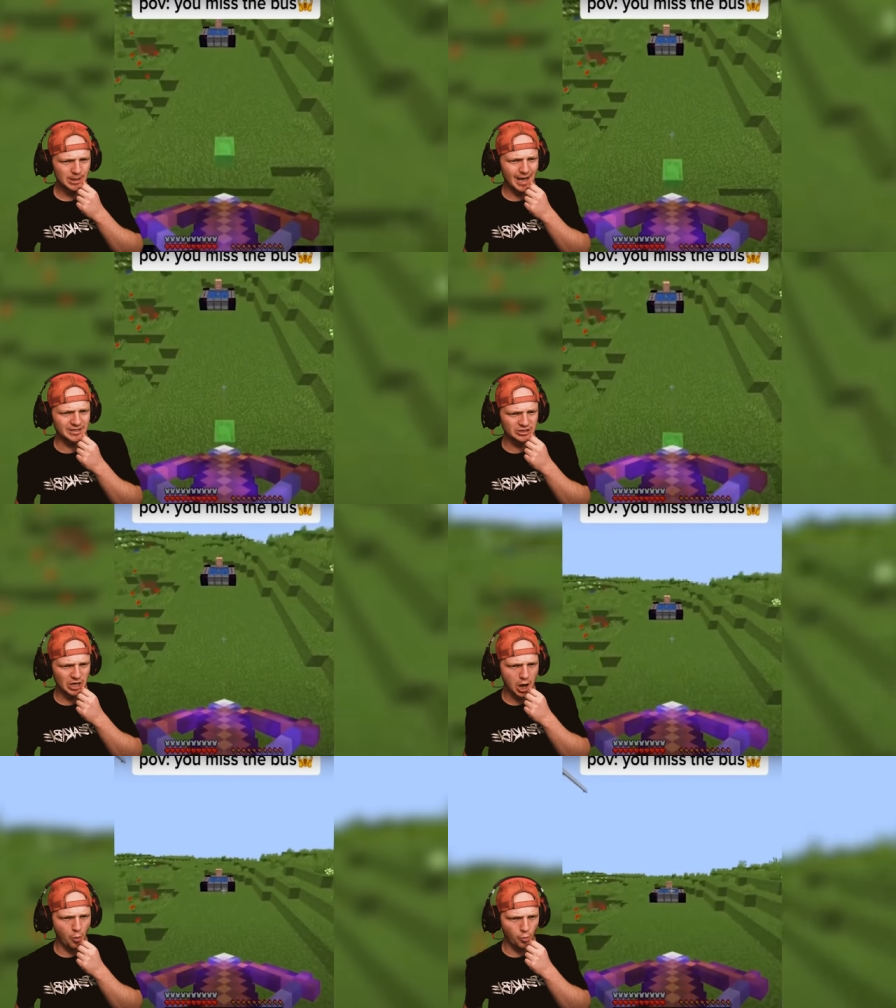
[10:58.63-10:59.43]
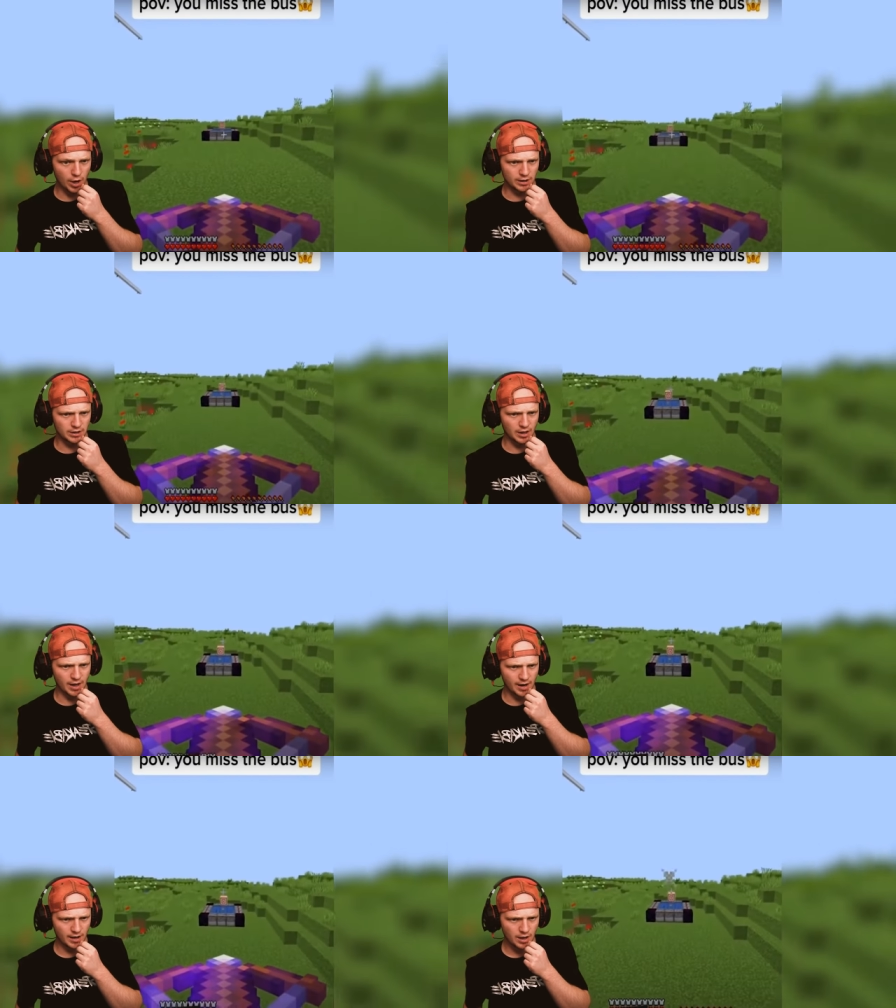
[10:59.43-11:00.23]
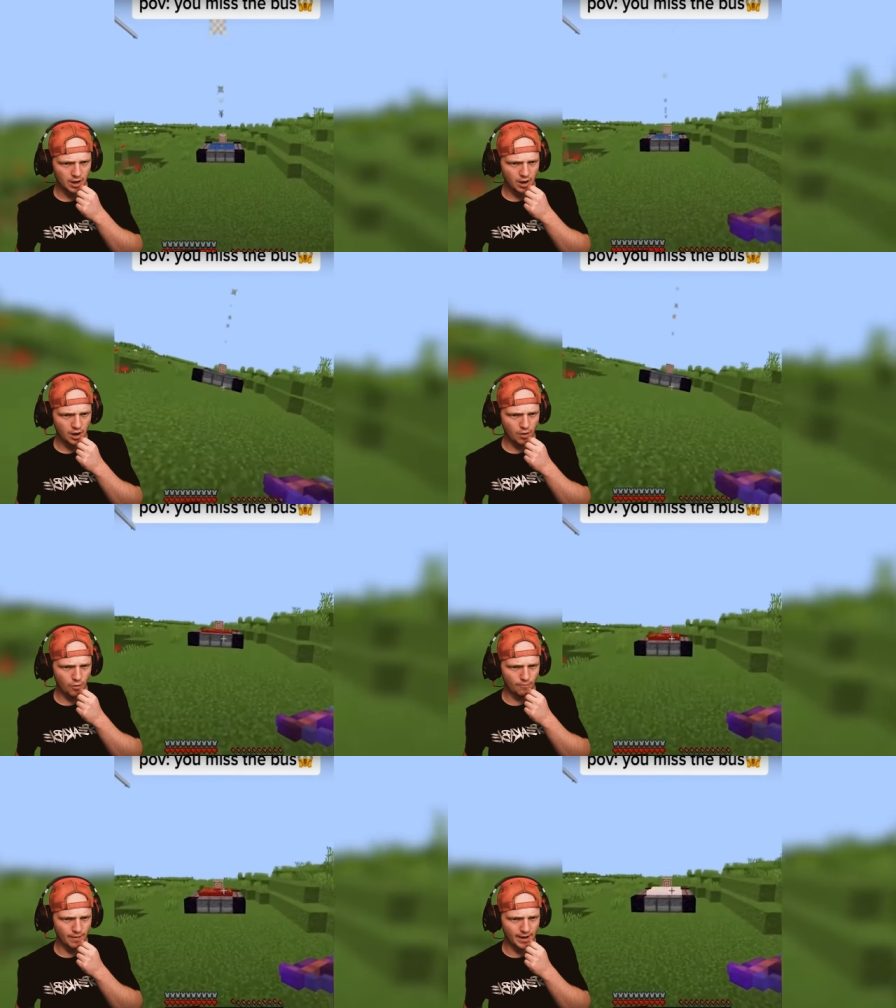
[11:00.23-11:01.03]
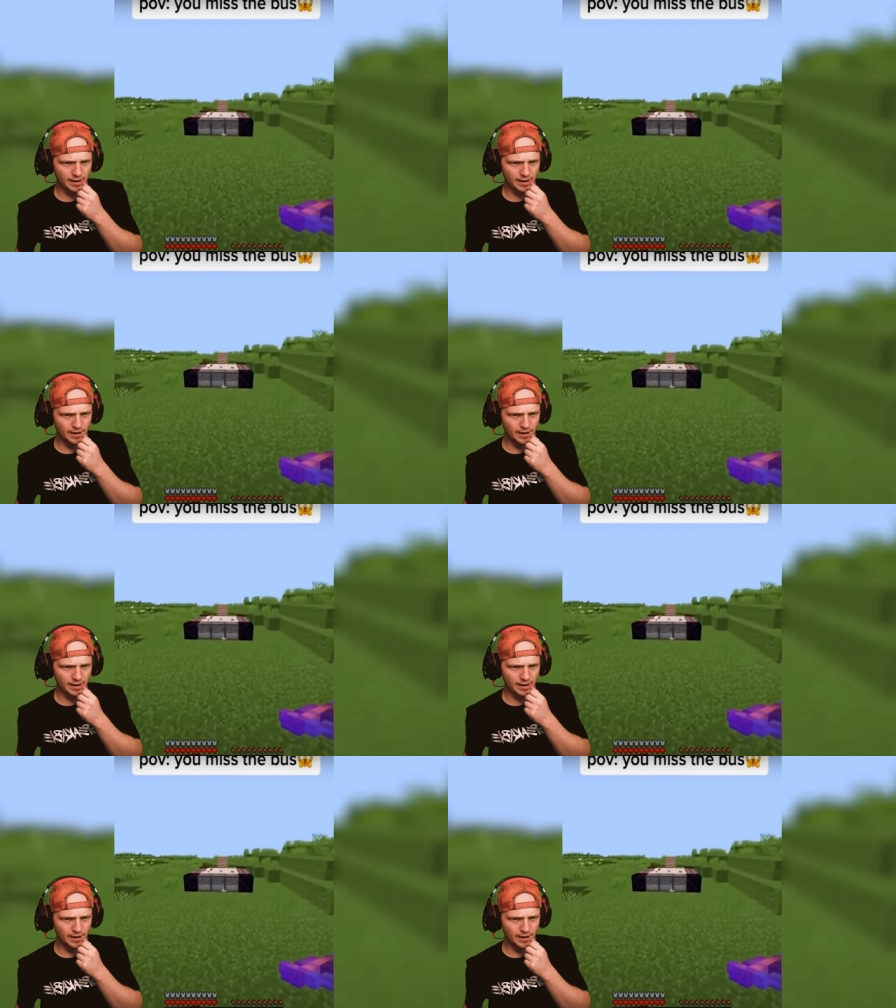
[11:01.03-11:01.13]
let's go. What the heck? Oh my